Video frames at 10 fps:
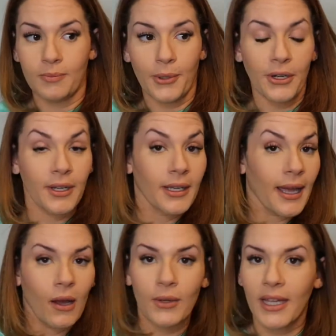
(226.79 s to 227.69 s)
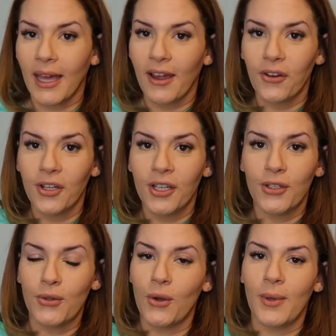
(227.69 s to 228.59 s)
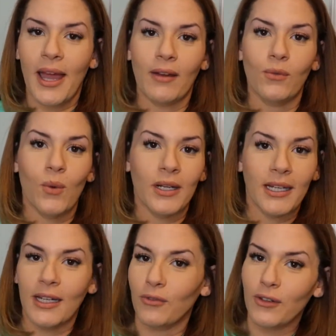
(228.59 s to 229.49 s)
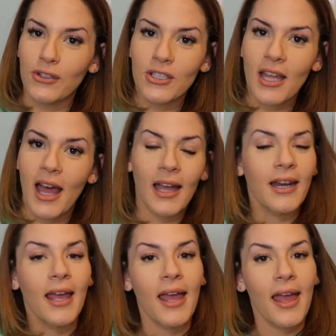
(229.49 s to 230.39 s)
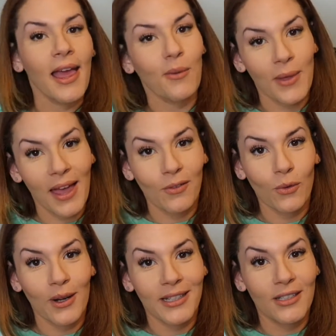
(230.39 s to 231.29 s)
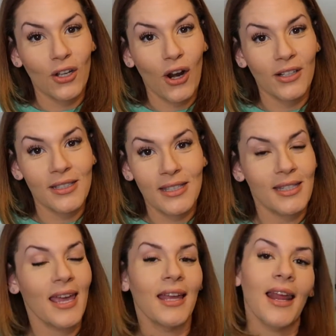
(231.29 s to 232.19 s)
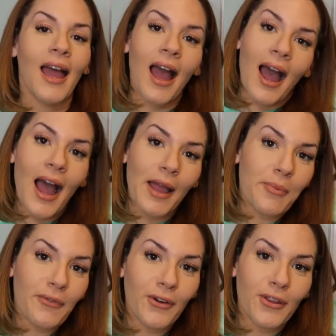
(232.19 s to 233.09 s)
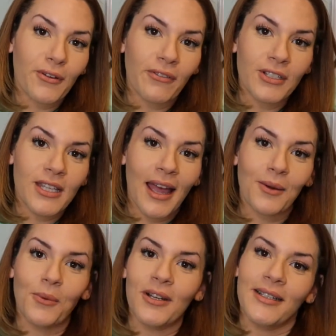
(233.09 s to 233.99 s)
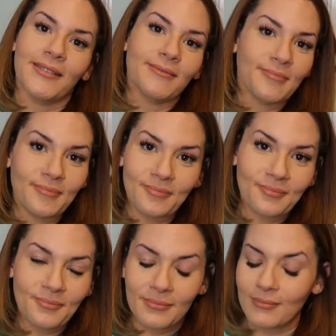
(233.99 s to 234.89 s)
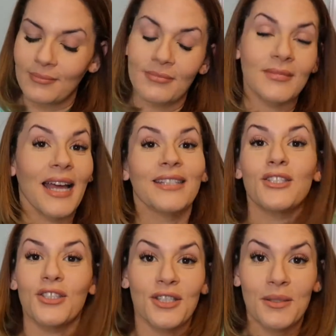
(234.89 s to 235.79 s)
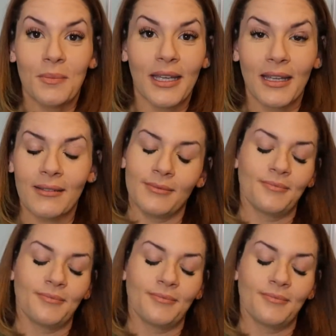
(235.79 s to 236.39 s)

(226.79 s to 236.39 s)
Bergen County area, you know we have one in Riverside and we have one at Garden State. I prefer the Riverside one. That's just me.